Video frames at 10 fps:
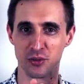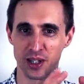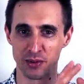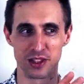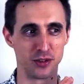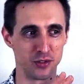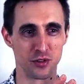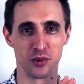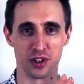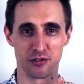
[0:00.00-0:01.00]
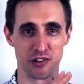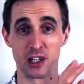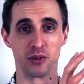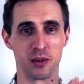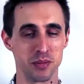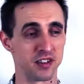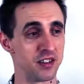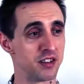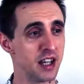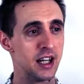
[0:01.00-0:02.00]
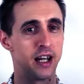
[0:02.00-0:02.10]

way we use the word for anyone in business,